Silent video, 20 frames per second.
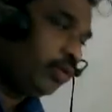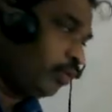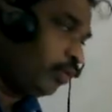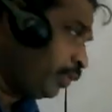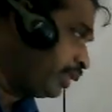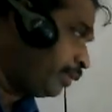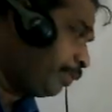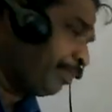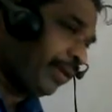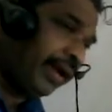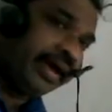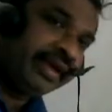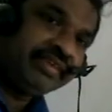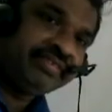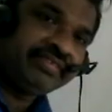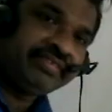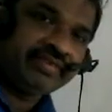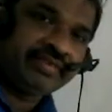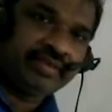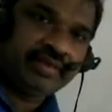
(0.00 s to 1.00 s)
when the
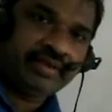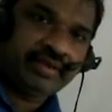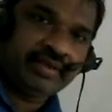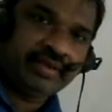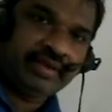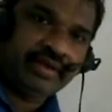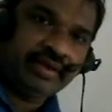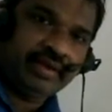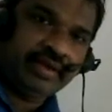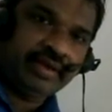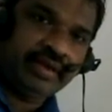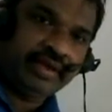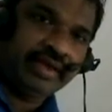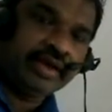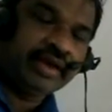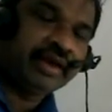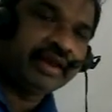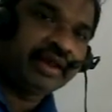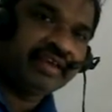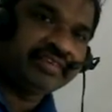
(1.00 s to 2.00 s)
price
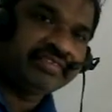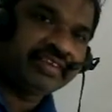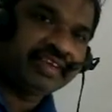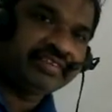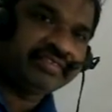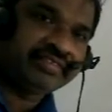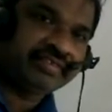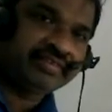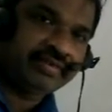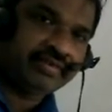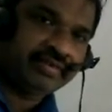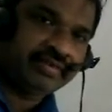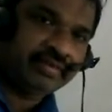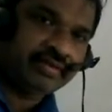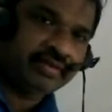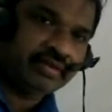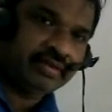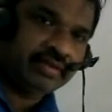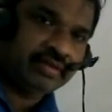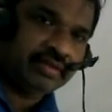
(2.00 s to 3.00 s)
increases,
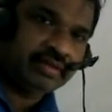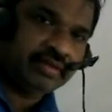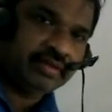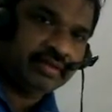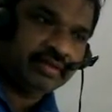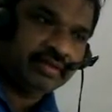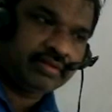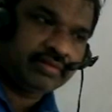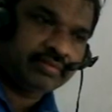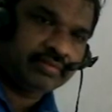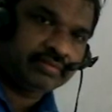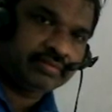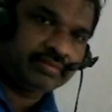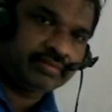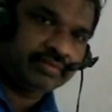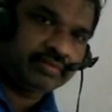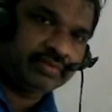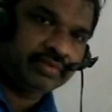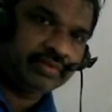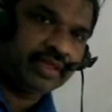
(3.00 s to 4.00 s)

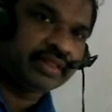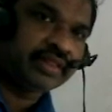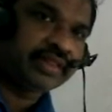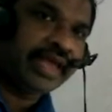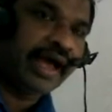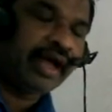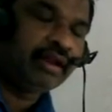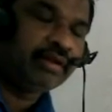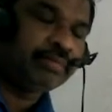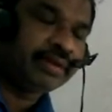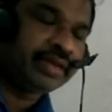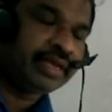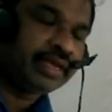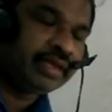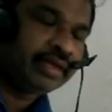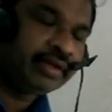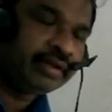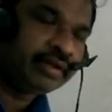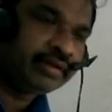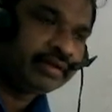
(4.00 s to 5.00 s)
then there will
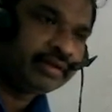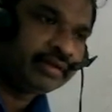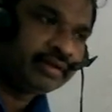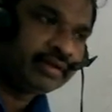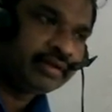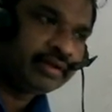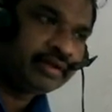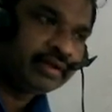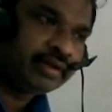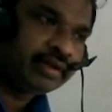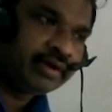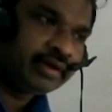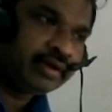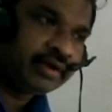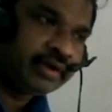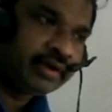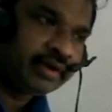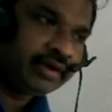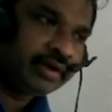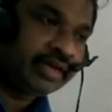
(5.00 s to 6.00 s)
be
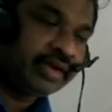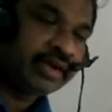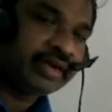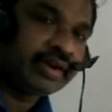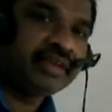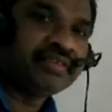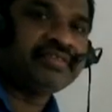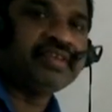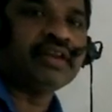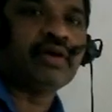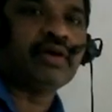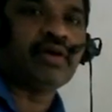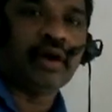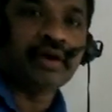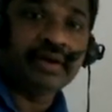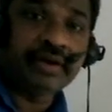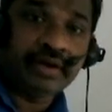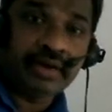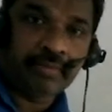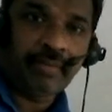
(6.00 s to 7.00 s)
decrease in
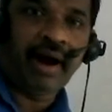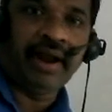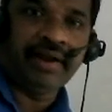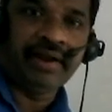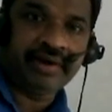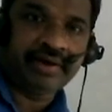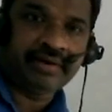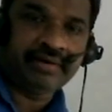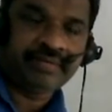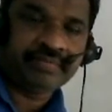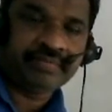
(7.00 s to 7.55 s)
quantity demand.